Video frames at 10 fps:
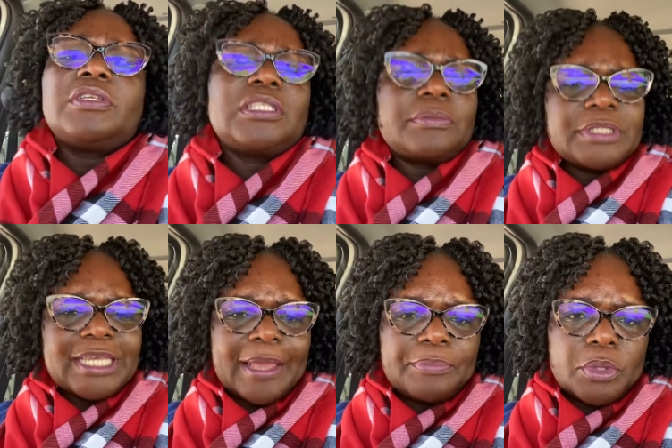some
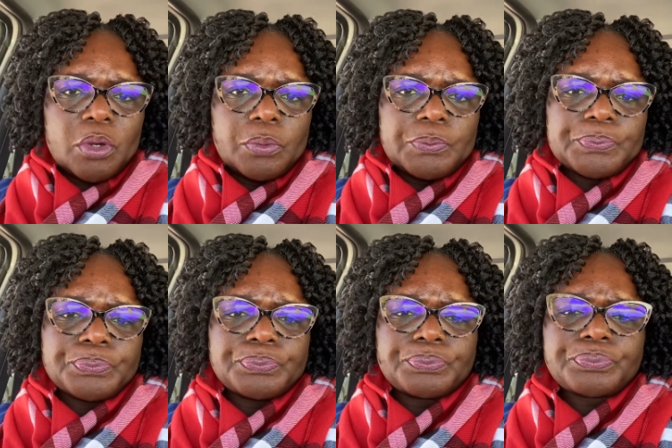time now
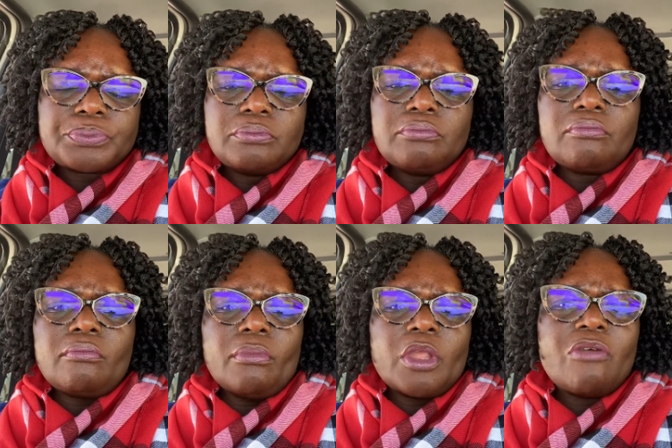
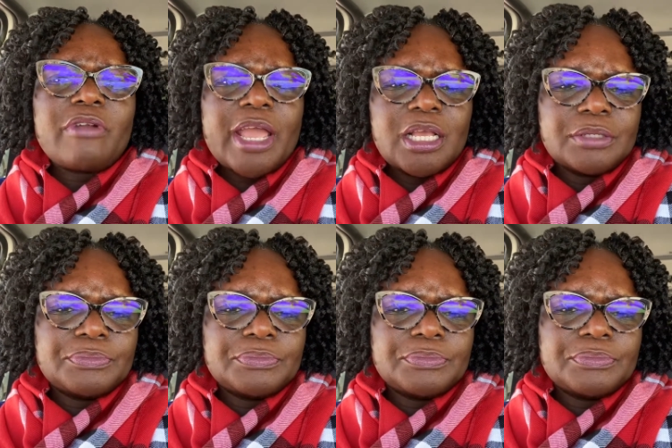all right